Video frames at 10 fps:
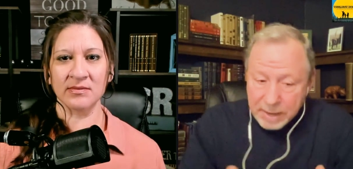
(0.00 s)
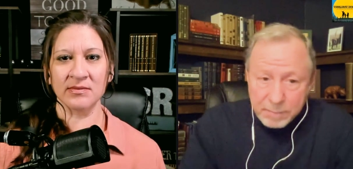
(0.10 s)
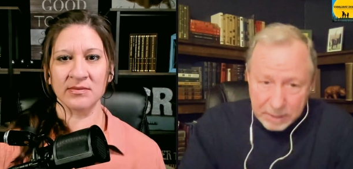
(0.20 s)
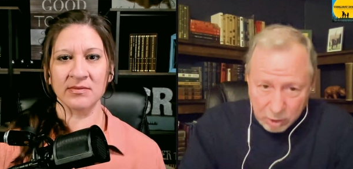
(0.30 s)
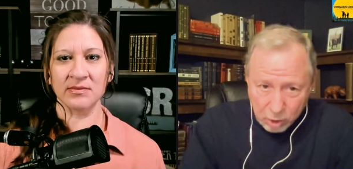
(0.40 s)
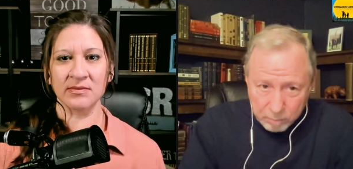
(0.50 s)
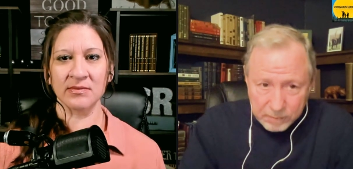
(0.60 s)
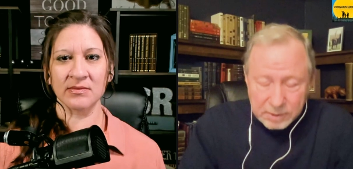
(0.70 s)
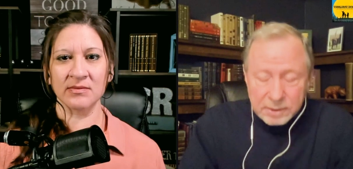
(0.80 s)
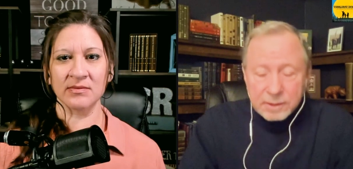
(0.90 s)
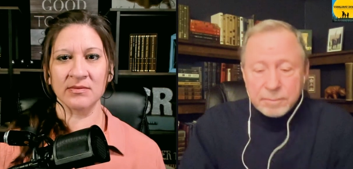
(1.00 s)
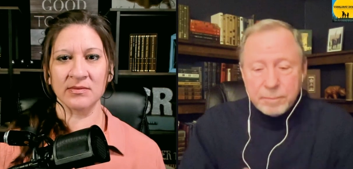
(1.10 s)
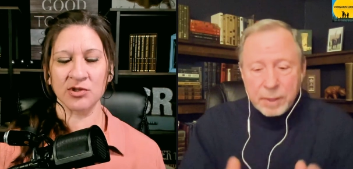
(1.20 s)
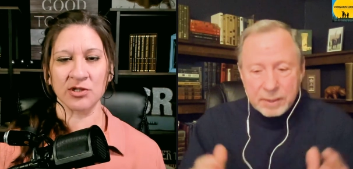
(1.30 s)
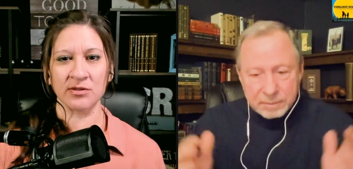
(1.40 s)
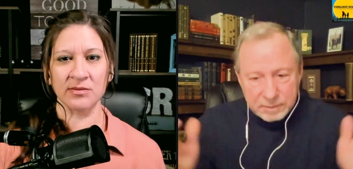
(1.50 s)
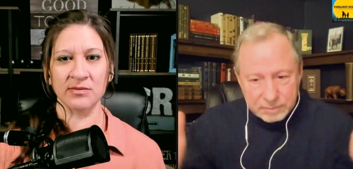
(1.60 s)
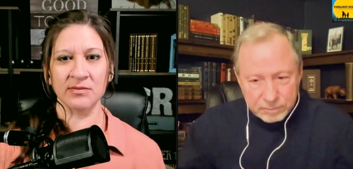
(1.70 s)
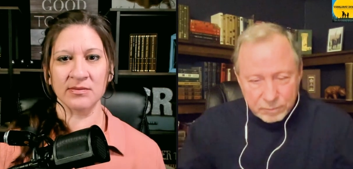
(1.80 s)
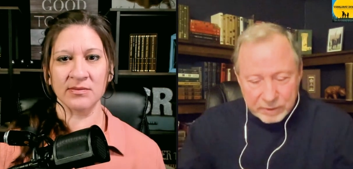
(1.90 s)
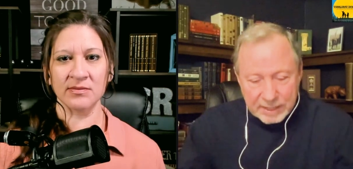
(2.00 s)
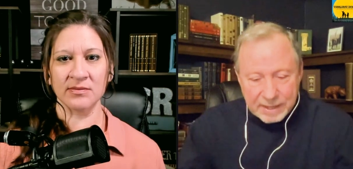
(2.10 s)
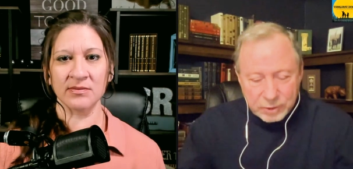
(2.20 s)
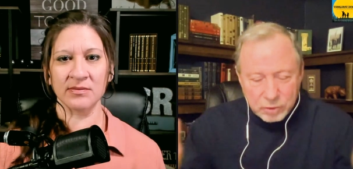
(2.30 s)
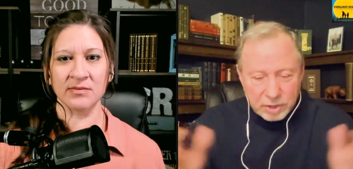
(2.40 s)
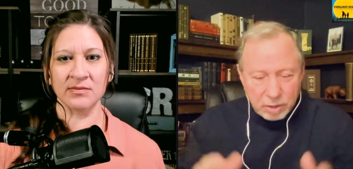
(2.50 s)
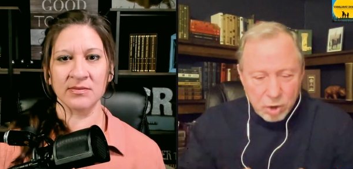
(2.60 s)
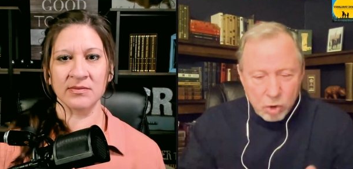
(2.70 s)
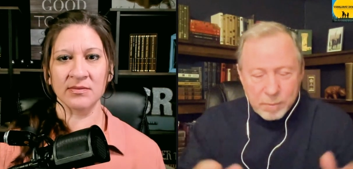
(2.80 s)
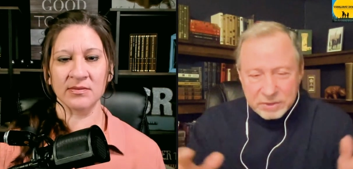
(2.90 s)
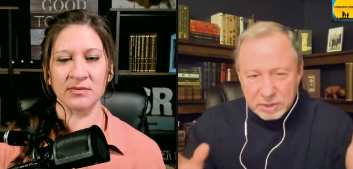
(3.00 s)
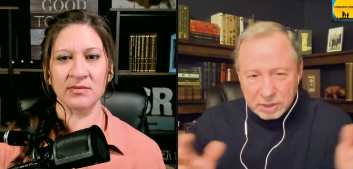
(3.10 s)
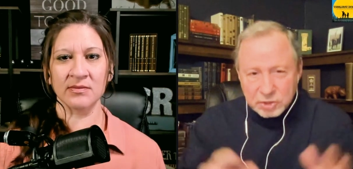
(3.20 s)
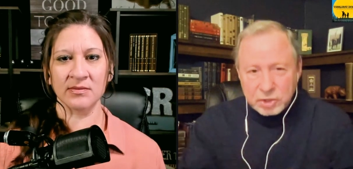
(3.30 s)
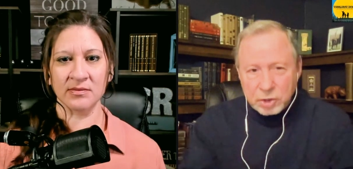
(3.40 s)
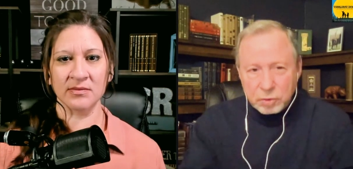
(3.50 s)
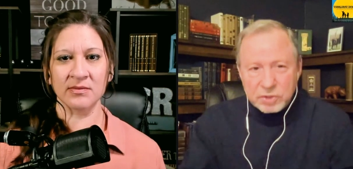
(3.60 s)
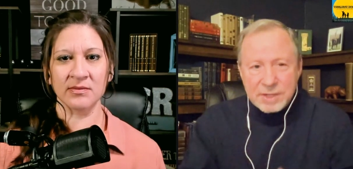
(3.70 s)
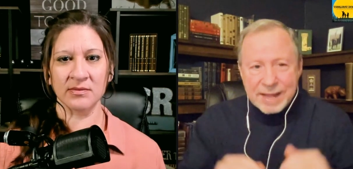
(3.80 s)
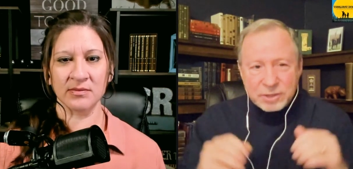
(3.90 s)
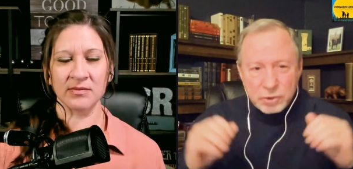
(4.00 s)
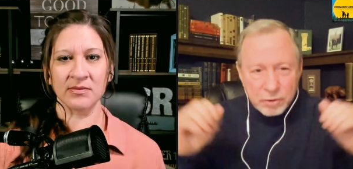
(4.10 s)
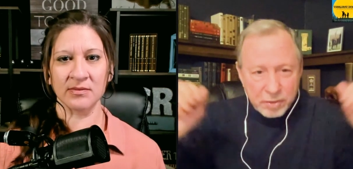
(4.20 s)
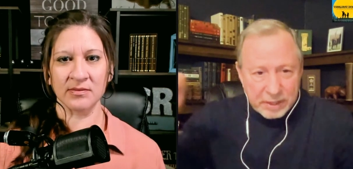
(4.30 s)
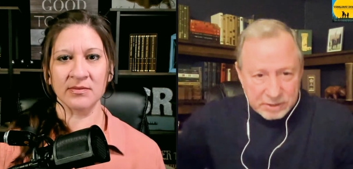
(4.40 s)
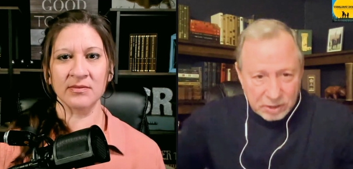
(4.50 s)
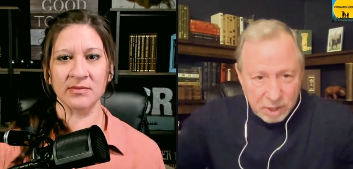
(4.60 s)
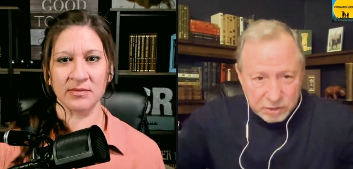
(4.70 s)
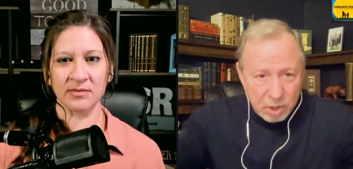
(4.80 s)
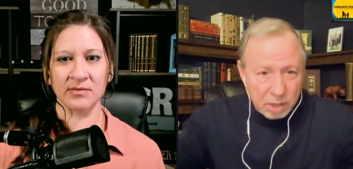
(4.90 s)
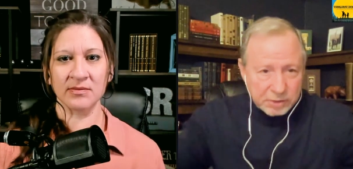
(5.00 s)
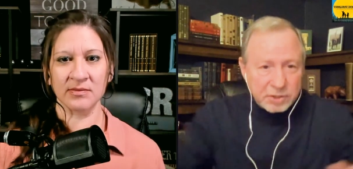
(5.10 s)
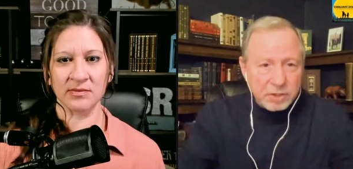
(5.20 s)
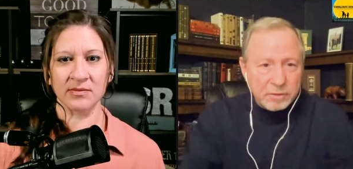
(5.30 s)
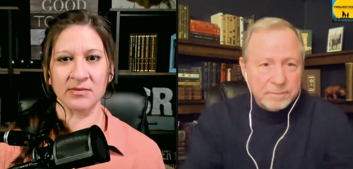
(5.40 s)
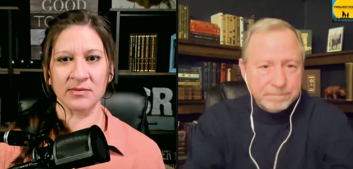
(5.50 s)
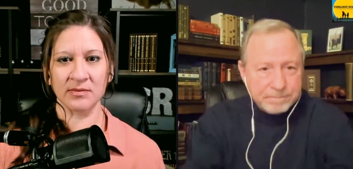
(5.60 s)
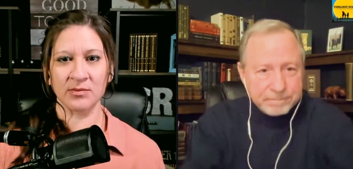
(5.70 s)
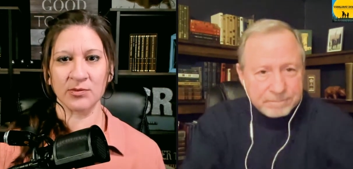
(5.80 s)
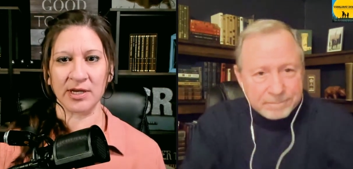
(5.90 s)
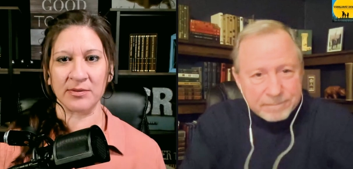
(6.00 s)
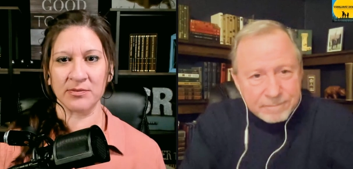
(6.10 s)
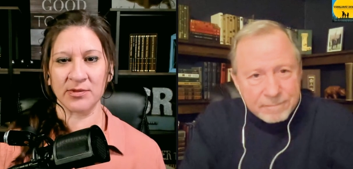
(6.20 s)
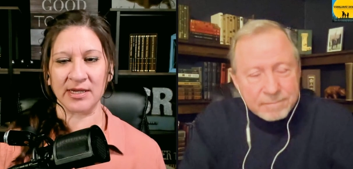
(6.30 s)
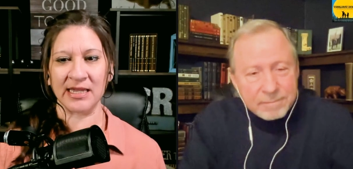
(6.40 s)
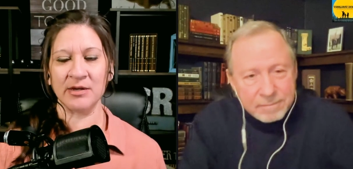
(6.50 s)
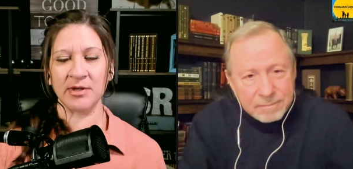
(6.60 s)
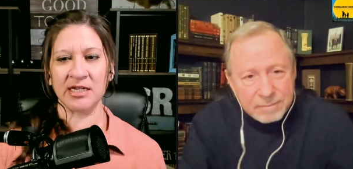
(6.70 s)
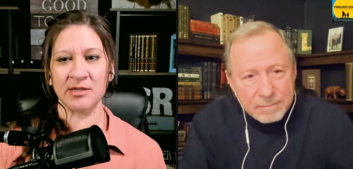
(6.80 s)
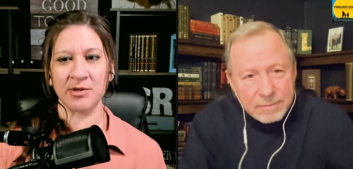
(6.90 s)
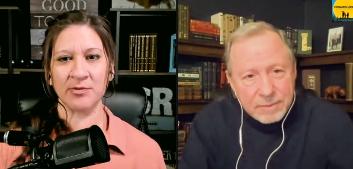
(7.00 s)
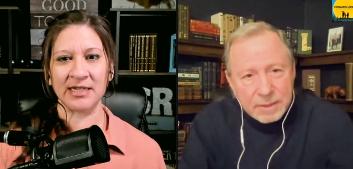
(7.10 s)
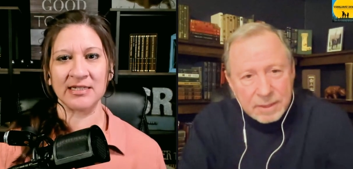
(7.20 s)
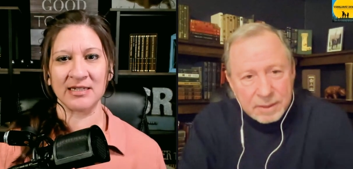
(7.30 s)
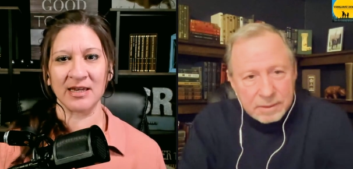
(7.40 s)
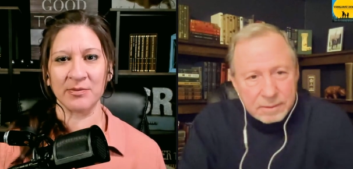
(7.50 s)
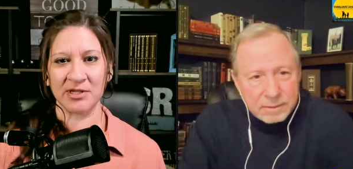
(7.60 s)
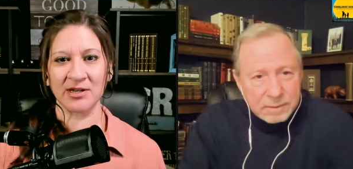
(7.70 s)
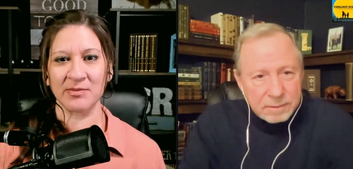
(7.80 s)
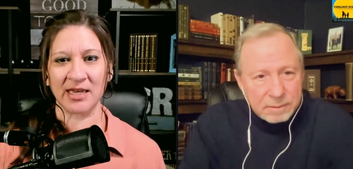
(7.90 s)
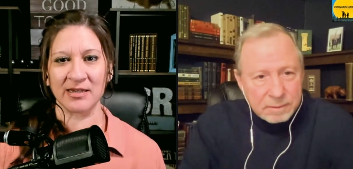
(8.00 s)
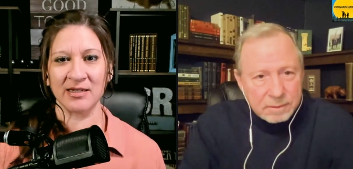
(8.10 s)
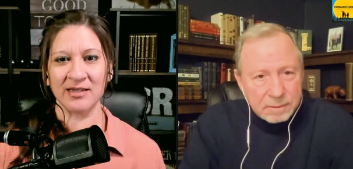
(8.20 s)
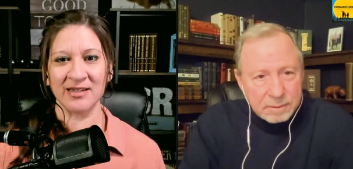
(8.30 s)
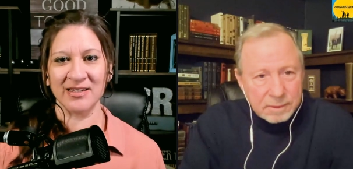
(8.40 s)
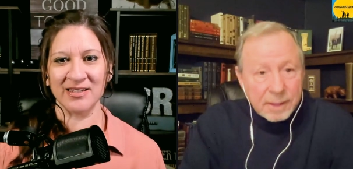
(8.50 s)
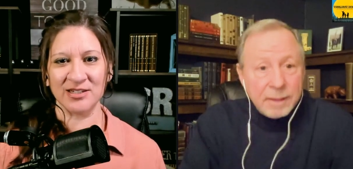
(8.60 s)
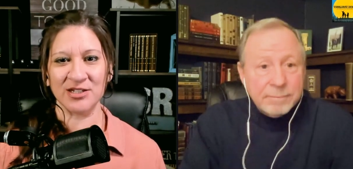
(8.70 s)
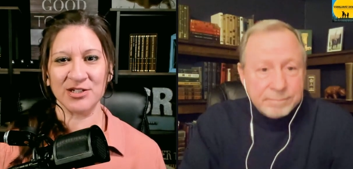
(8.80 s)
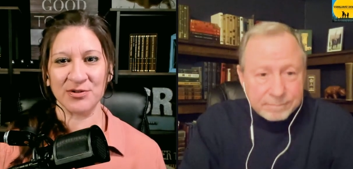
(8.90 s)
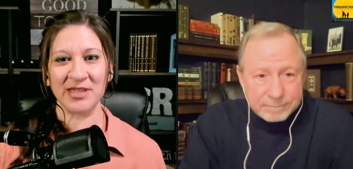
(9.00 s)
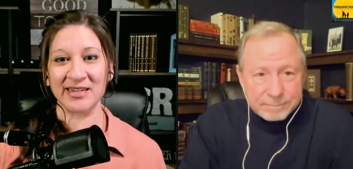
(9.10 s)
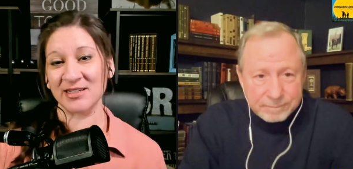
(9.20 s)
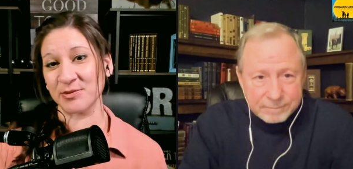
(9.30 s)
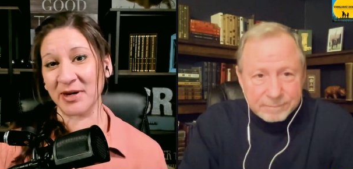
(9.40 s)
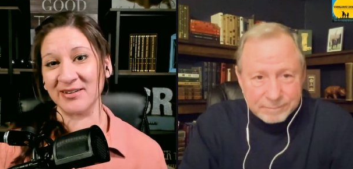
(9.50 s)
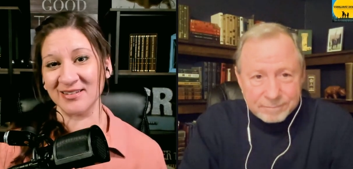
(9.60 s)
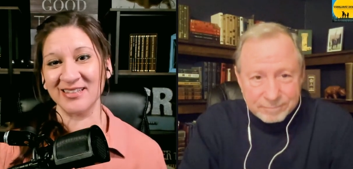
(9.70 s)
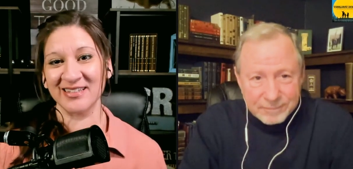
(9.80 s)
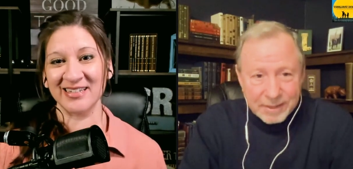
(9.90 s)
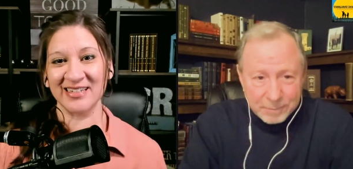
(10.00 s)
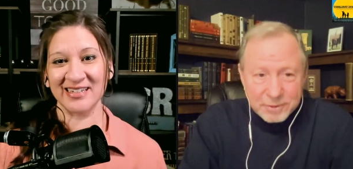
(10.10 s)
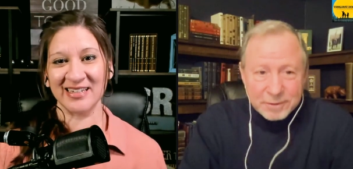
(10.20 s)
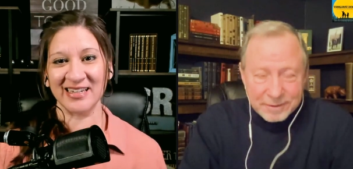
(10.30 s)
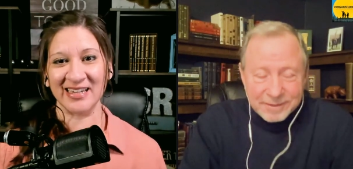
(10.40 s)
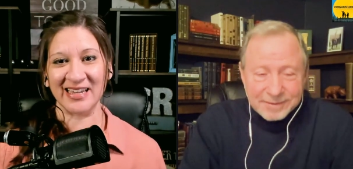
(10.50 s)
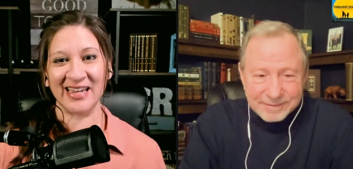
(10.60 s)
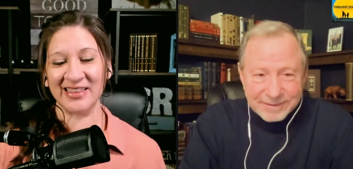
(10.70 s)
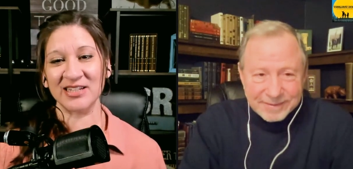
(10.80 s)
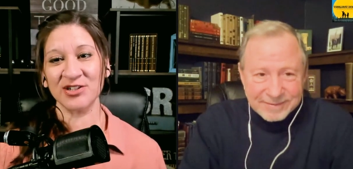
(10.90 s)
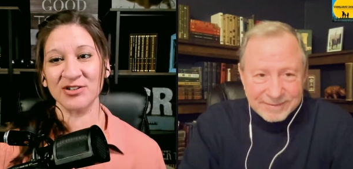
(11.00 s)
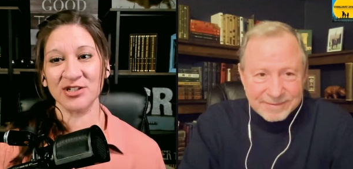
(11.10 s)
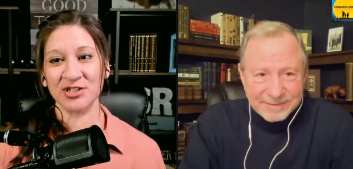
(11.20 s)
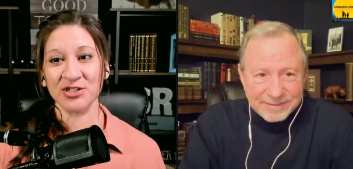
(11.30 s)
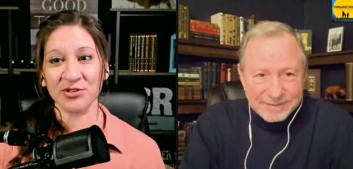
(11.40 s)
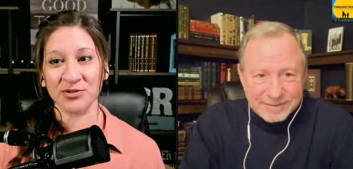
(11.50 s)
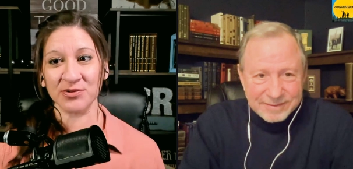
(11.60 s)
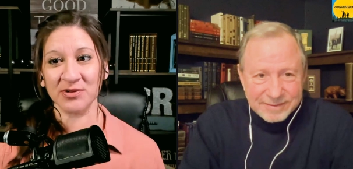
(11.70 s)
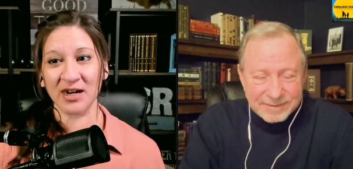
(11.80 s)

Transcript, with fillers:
Speaker 1: it may be at home, but sure. we can't use our home as an excuse not to do the things that God's called us to do.
Speaker 2: Right, right. And we need to be raising up young men yeah. to do that as well.
Speaker 1: Absolutely.
Speaker 2: And yeah. that's hard to do